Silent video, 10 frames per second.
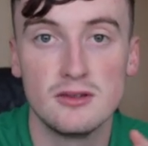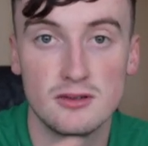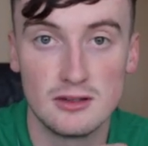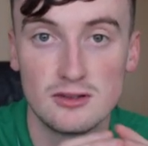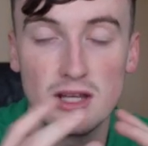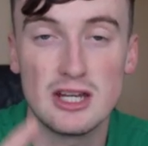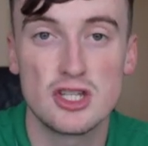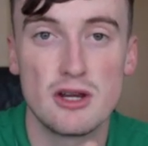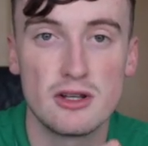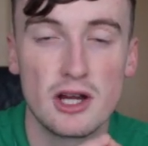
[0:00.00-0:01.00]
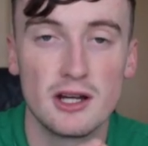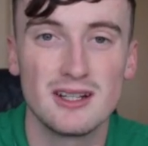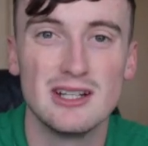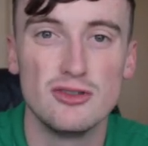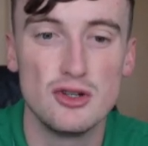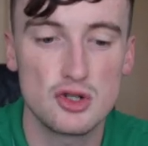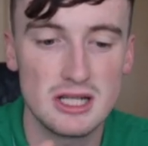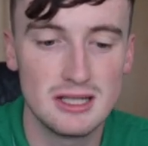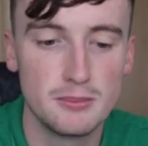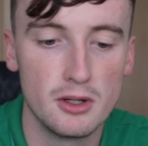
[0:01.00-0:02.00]
a stationary target now, usually
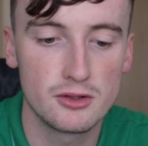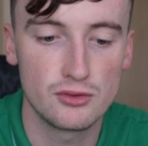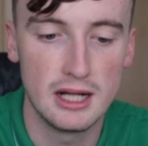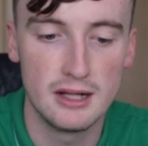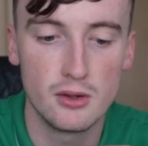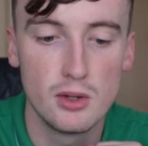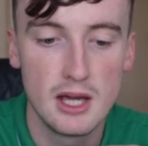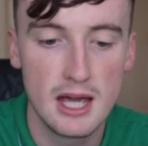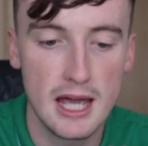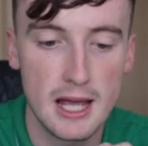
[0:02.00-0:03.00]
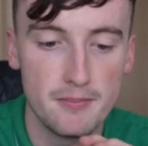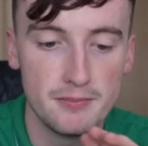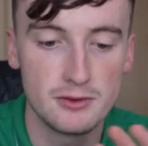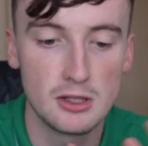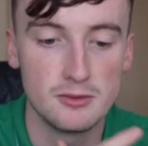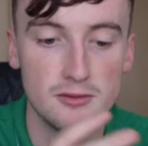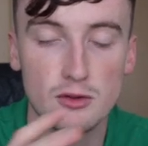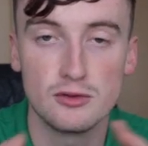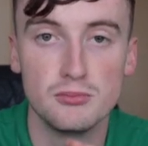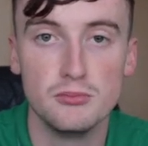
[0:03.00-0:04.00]
in the box. Ronaldo, in terms of he
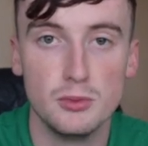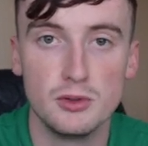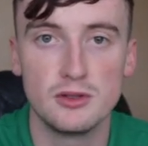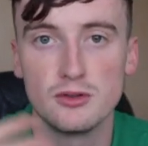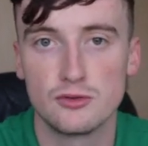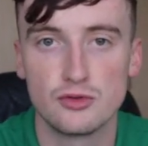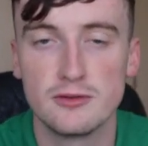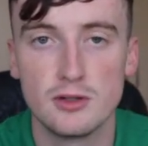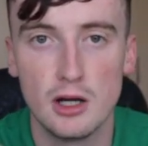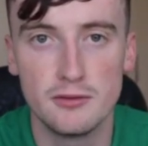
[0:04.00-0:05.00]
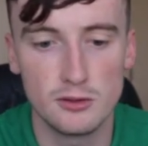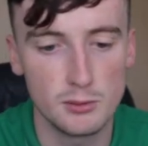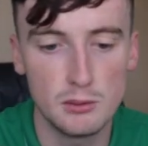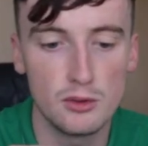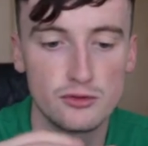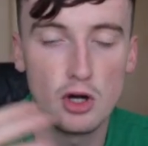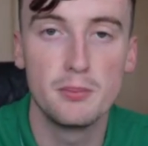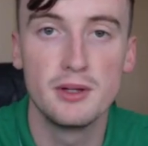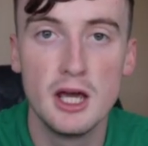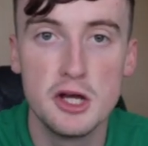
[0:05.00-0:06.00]
doesn't drift off, he won't drop
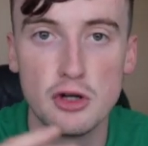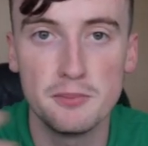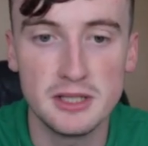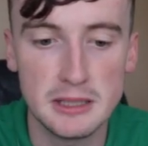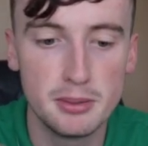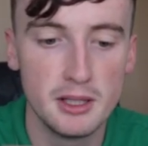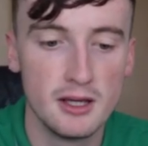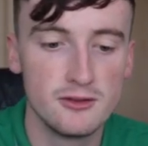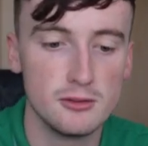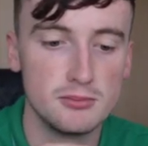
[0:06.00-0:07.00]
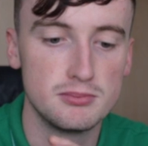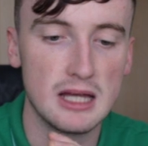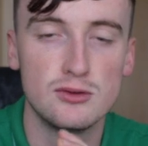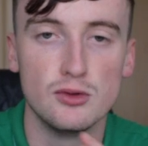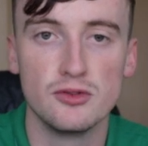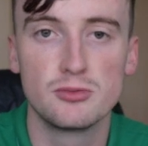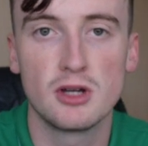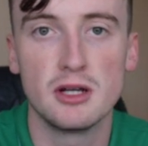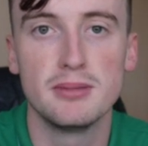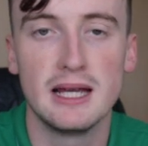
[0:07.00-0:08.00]
deep, so that does
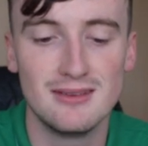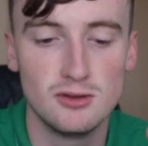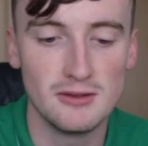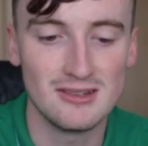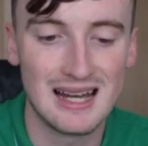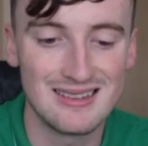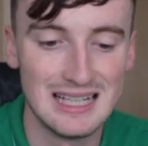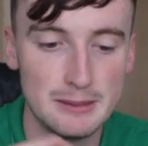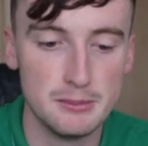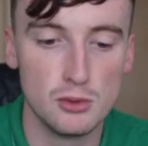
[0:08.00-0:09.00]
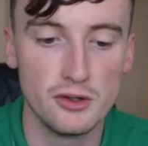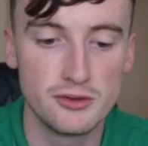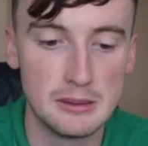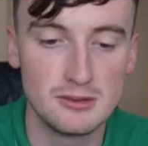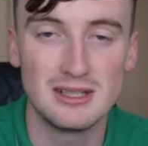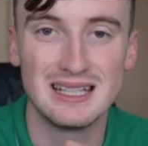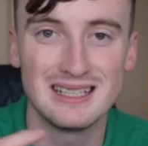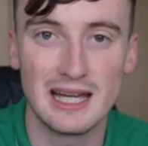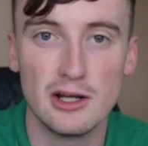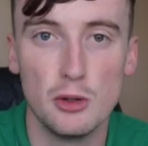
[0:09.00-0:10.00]
kind of play into Duffy's hand a little bit more in terms of he can
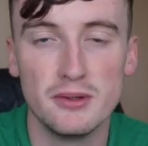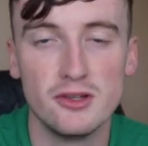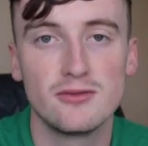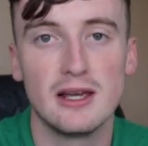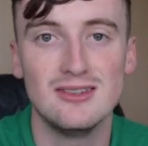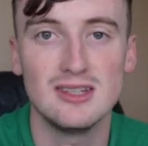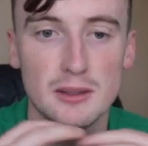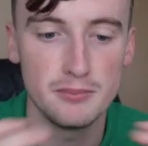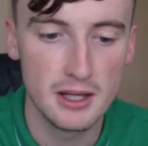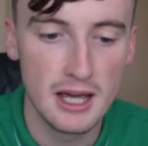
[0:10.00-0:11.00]
get up in his face, he can